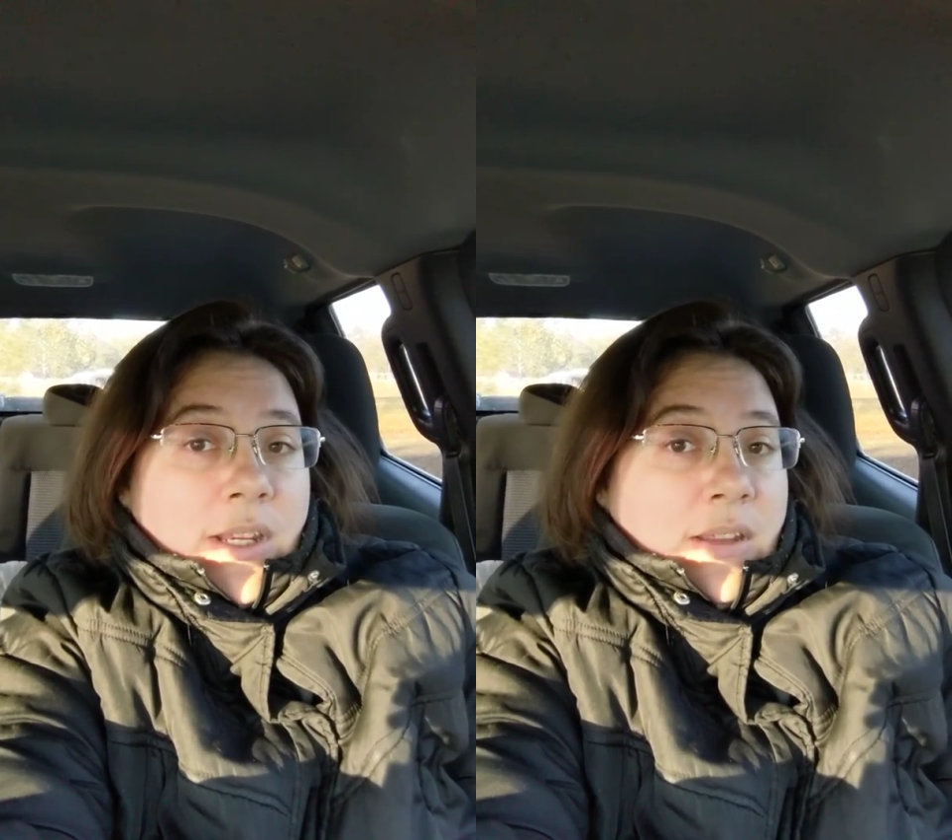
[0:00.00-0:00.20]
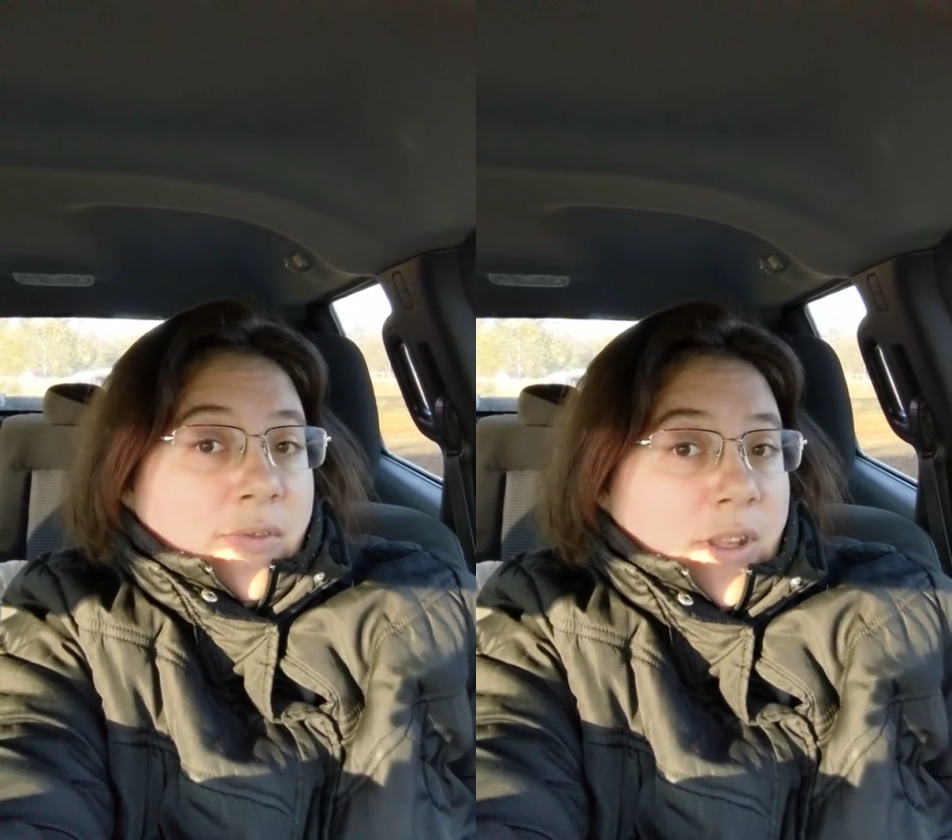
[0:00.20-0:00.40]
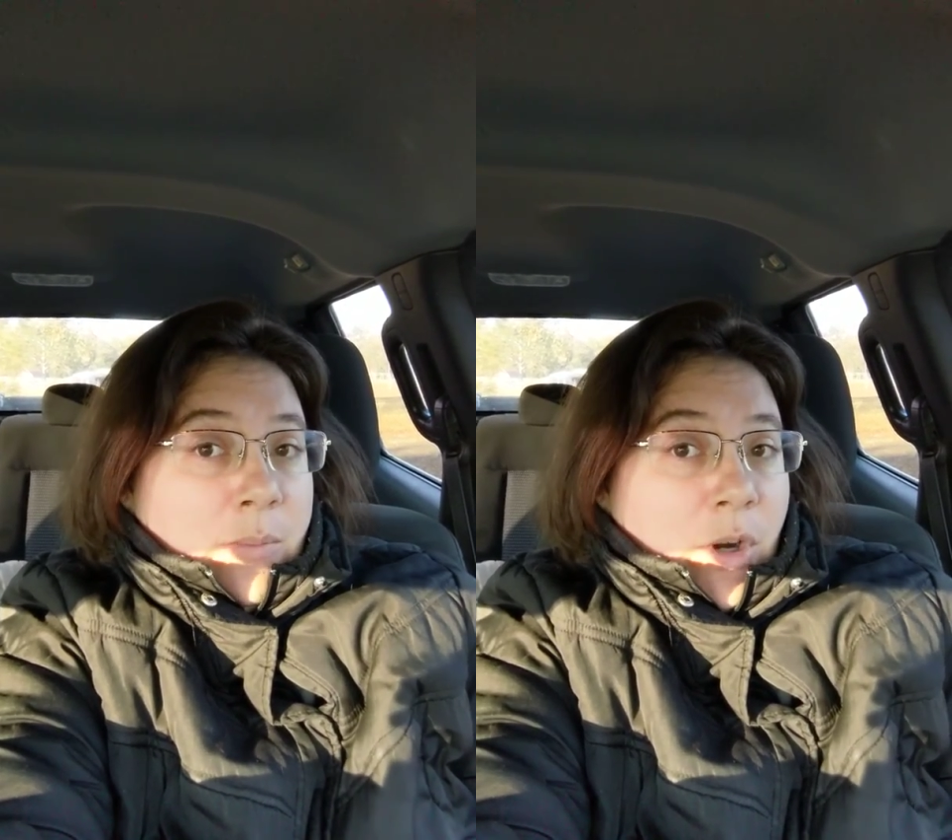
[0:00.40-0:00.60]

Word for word: Indie Flea